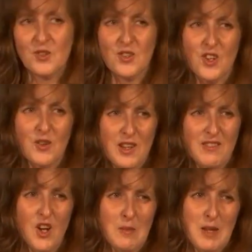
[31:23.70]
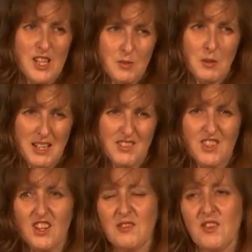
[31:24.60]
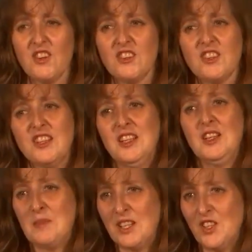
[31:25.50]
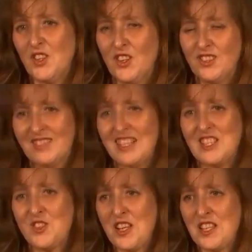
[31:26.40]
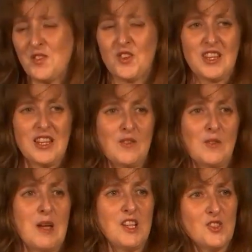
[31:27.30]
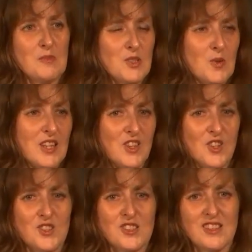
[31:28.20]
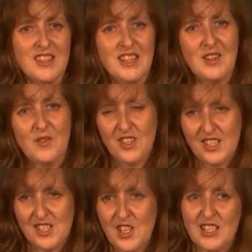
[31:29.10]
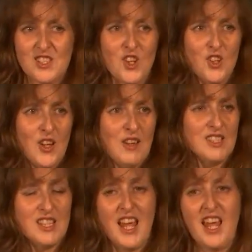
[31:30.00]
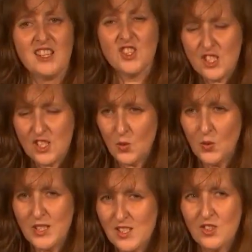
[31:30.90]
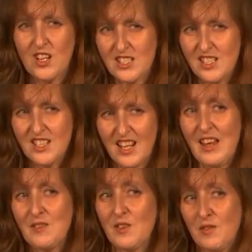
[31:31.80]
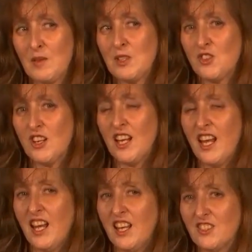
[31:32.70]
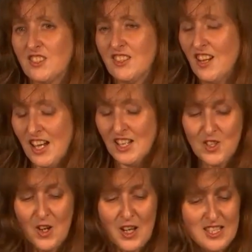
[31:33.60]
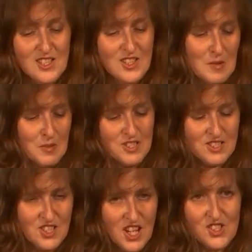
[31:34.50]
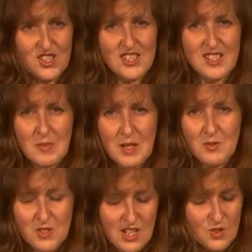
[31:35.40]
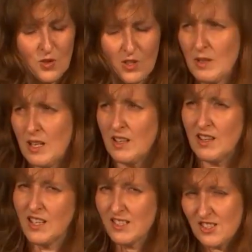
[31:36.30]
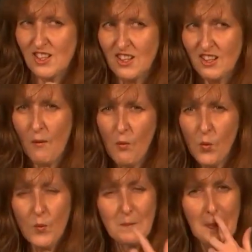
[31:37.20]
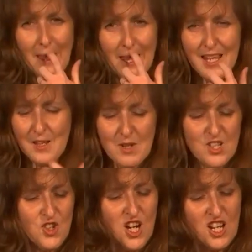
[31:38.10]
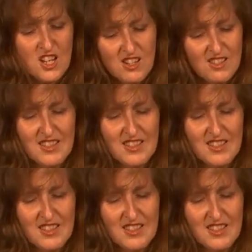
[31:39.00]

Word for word: Although if you have an iPad, you probably have an iPhone. But you know, it's transferring the information between those various things so you have it to hand. Because it's always a good idea to have your family tree to hand. I know I sit in our presentations and people start talking about things and I go, Ooh, in my tree.